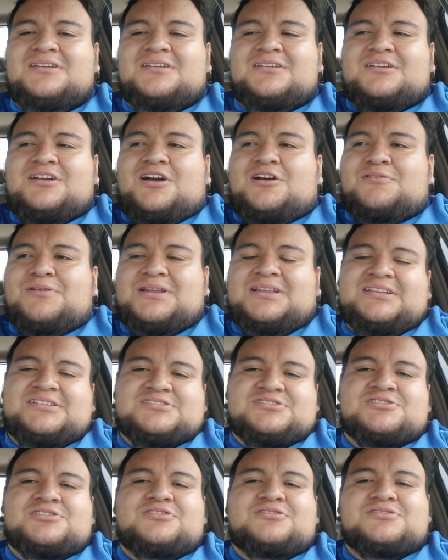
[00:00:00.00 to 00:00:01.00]
already
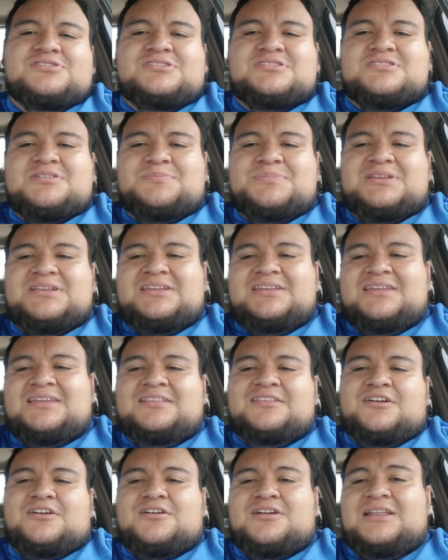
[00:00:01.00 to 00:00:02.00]
insult somebody
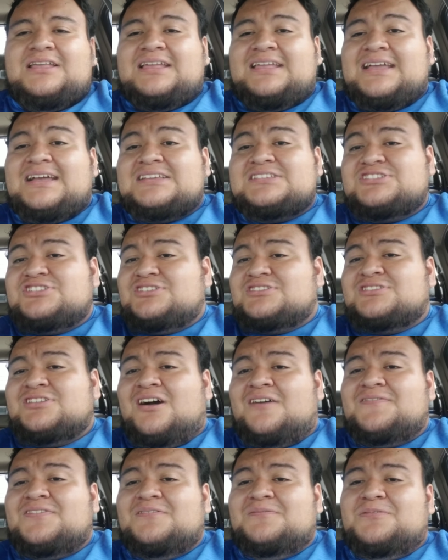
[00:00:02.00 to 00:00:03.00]
and already guess just
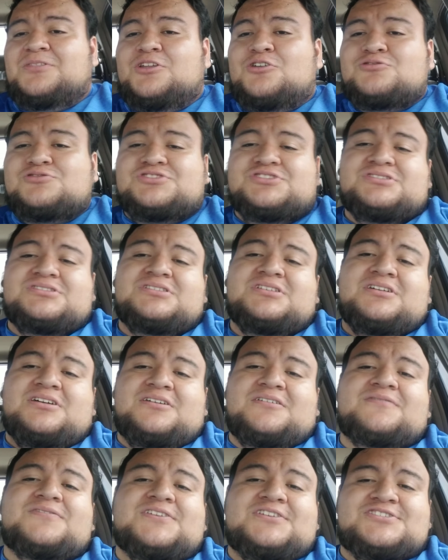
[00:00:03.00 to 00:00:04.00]
off the notion
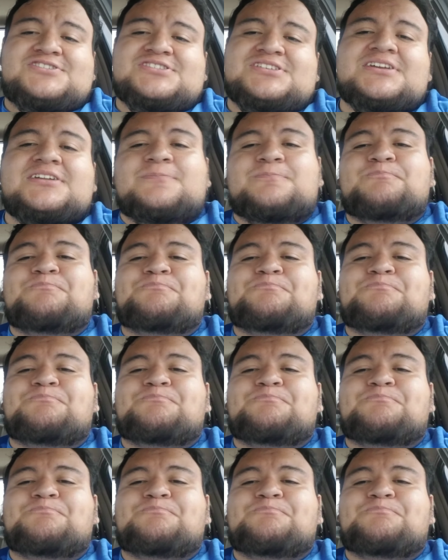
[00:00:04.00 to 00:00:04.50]
of their skin?